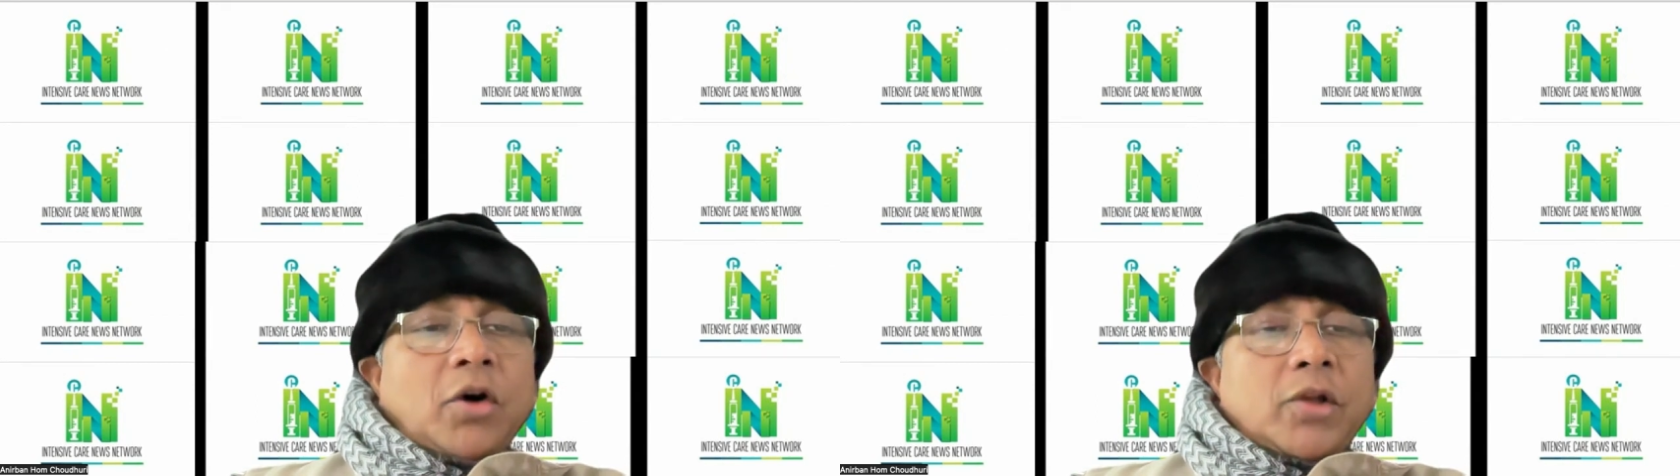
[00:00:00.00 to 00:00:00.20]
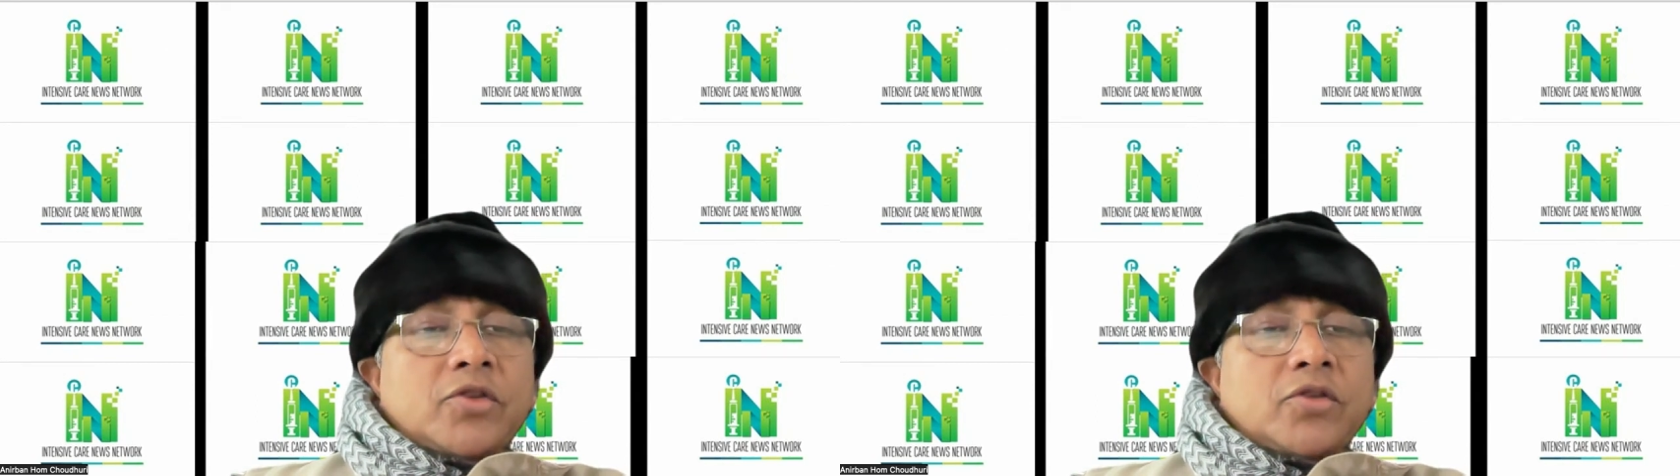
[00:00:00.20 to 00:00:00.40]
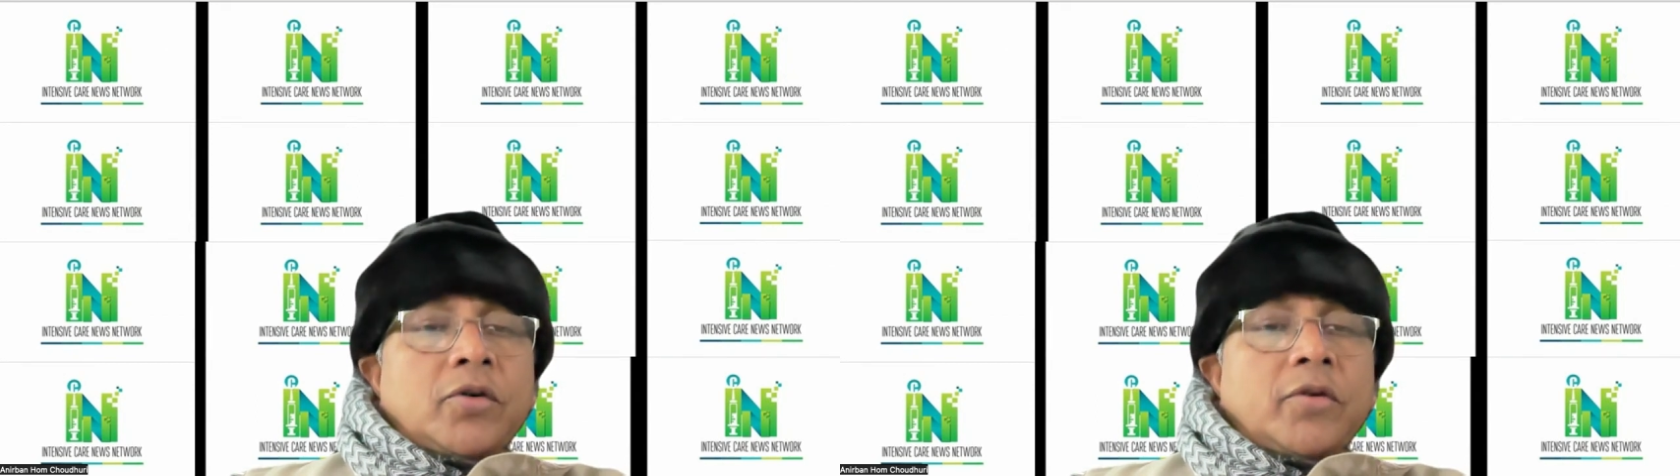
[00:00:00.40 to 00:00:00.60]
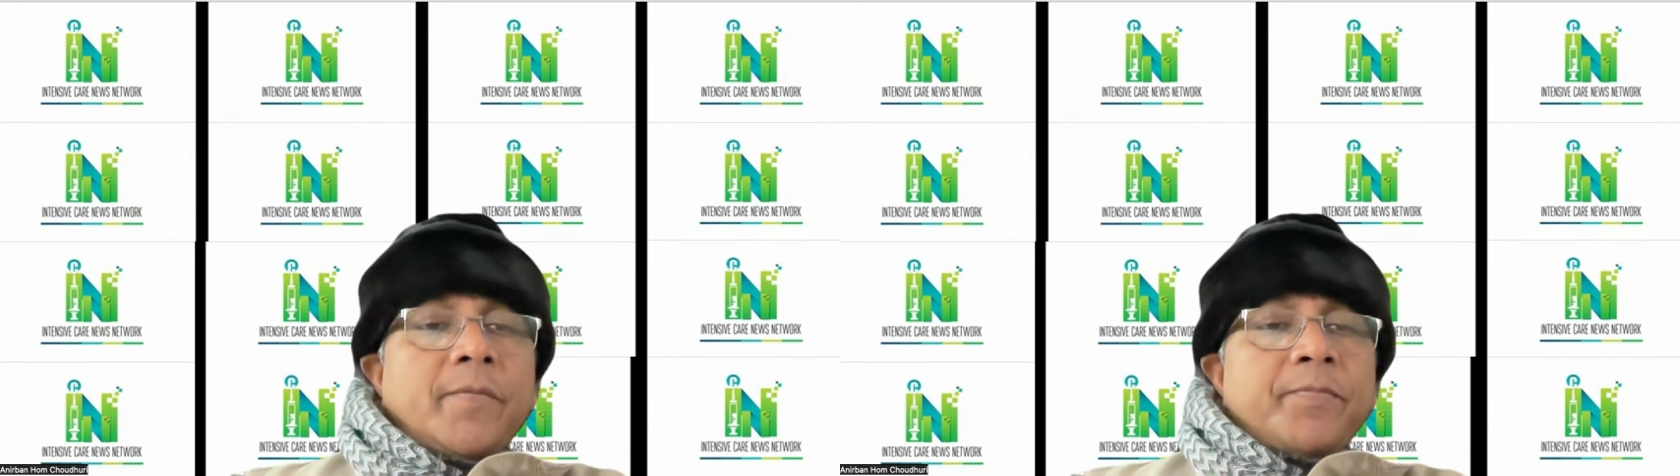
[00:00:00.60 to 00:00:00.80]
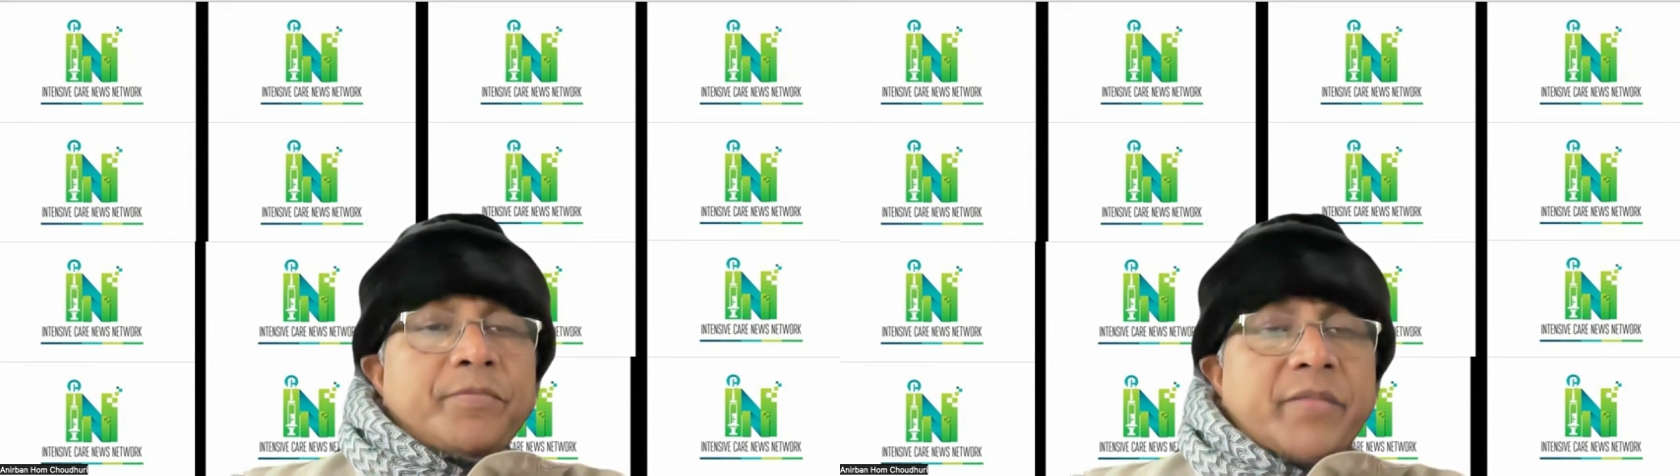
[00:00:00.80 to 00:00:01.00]

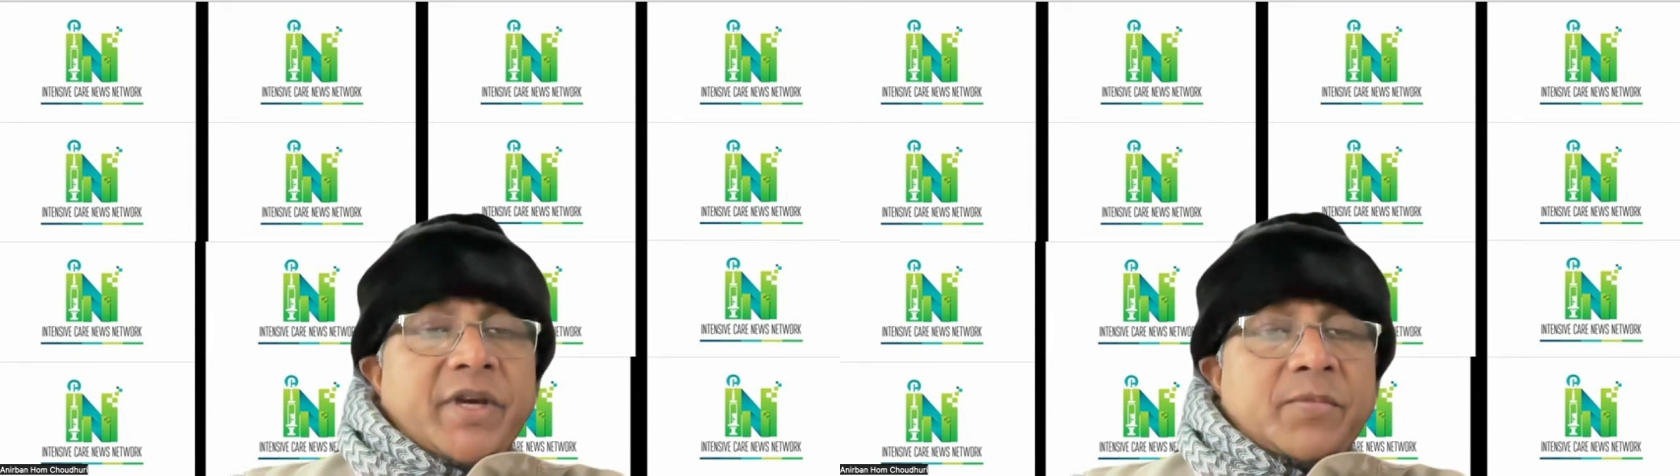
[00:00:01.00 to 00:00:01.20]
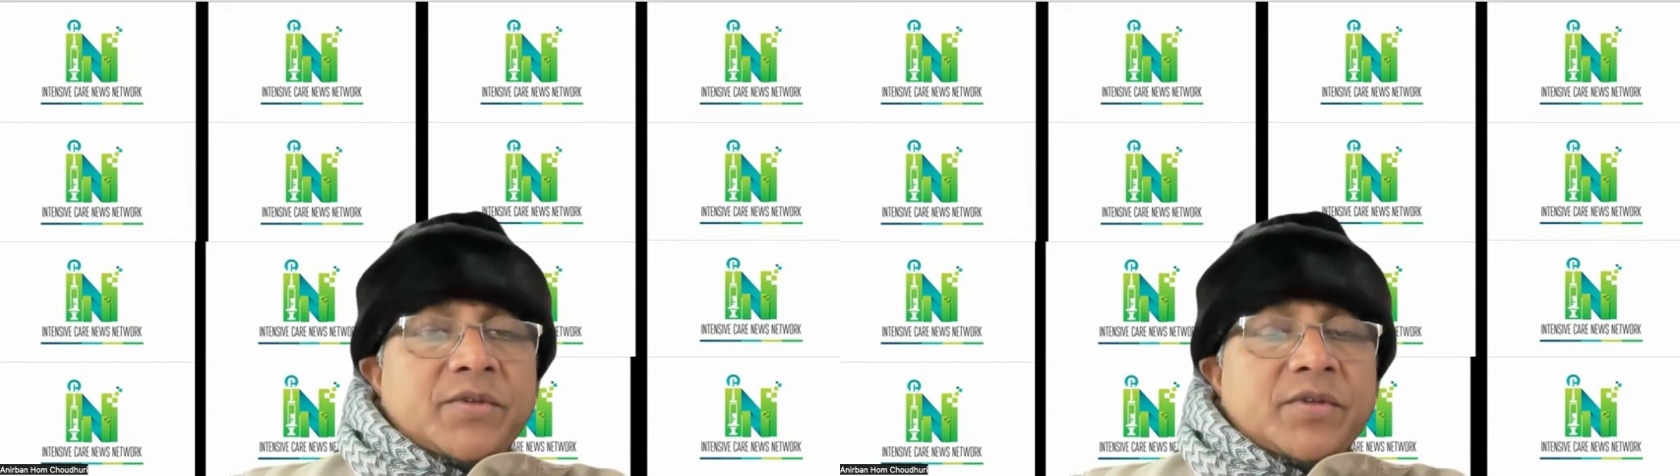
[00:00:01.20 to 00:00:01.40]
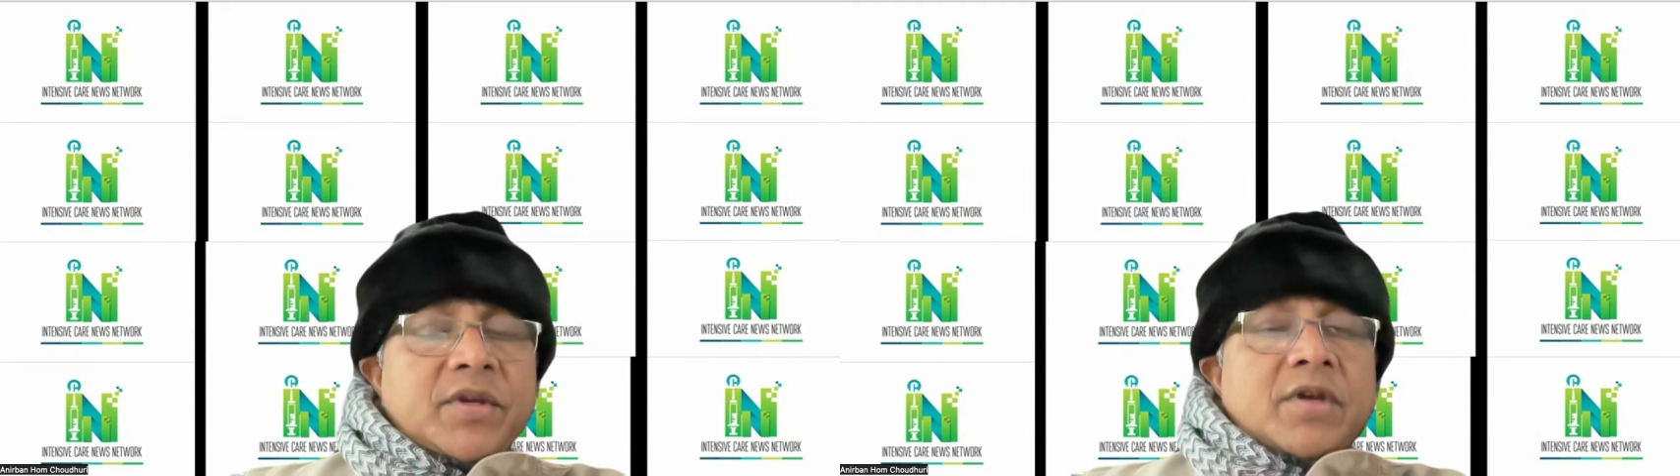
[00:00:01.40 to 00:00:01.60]
also becomes